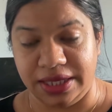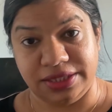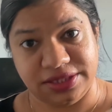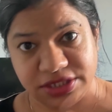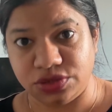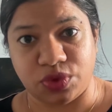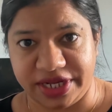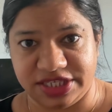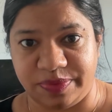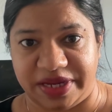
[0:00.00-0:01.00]
This is what I
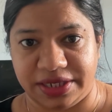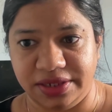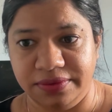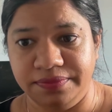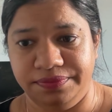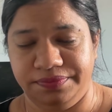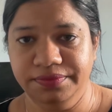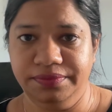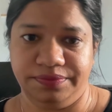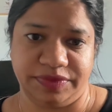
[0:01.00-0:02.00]
expected.
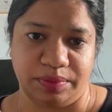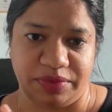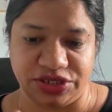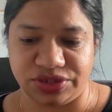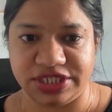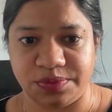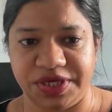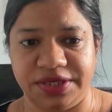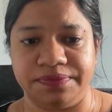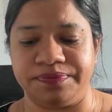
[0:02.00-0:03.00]
But trust
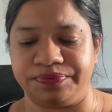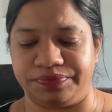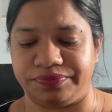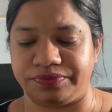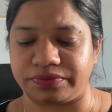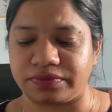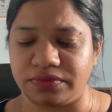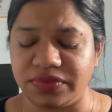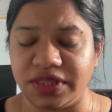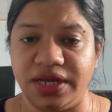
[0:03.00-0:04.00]
me,
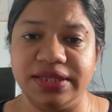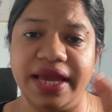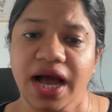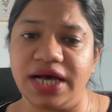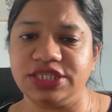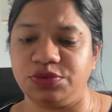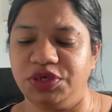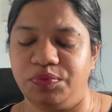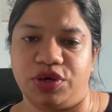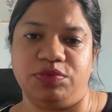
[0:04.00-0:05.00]
they asked
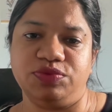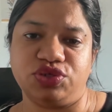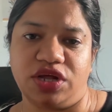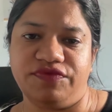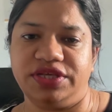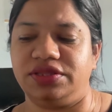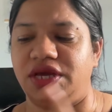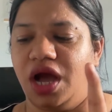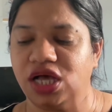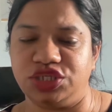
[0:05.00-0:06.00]
me problem solving, they
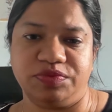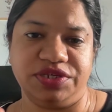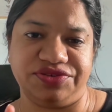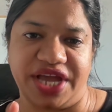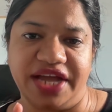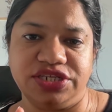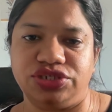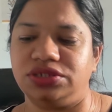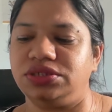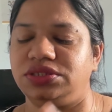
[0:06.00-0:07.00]
asked me
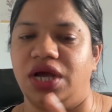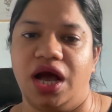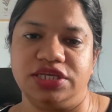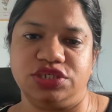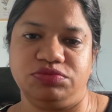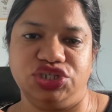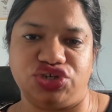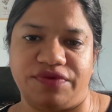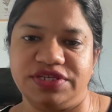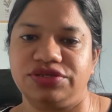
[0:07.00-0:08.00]
React.js, they asked me
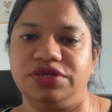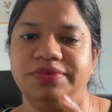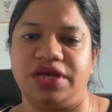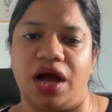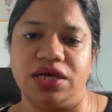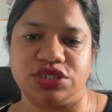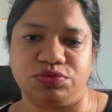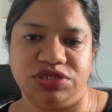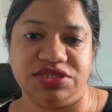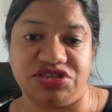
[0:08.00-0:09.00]
JavaScript, they asked
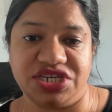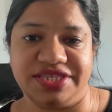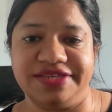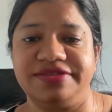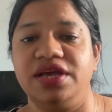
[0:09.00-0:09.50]
me CSS.